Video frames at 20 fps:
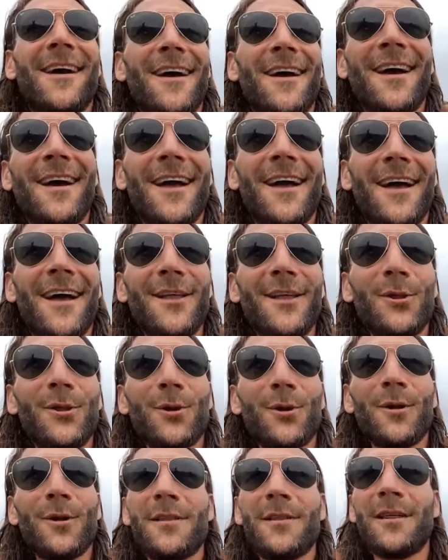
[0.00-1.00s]
I
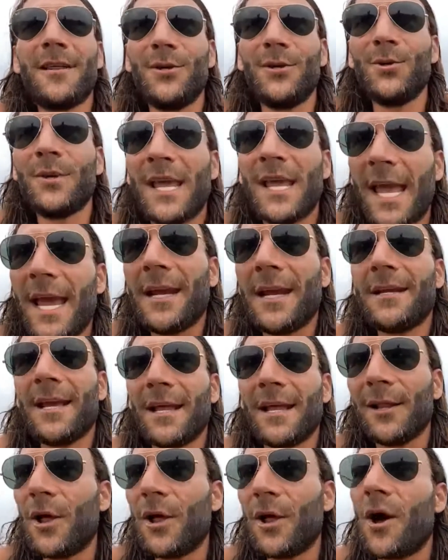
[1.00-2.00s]
learned that you can
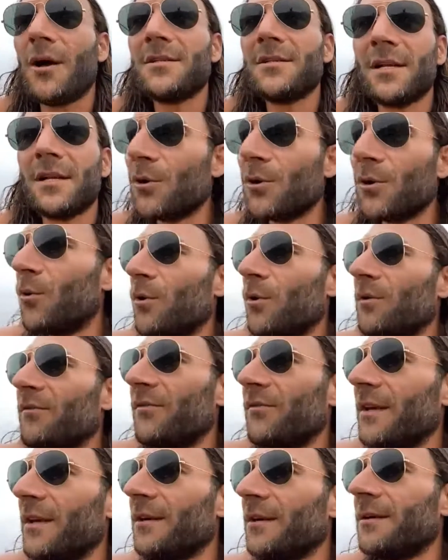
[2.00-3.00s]
get lost in a
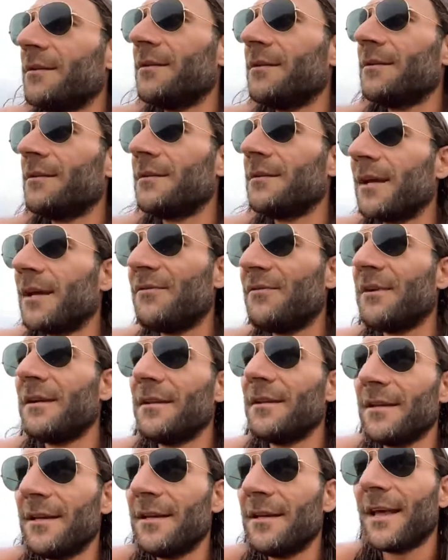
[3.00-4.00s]
cornfield.
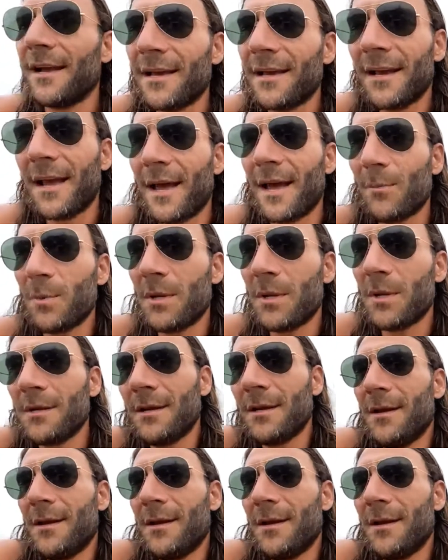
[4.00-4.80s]
Definitely that can happen.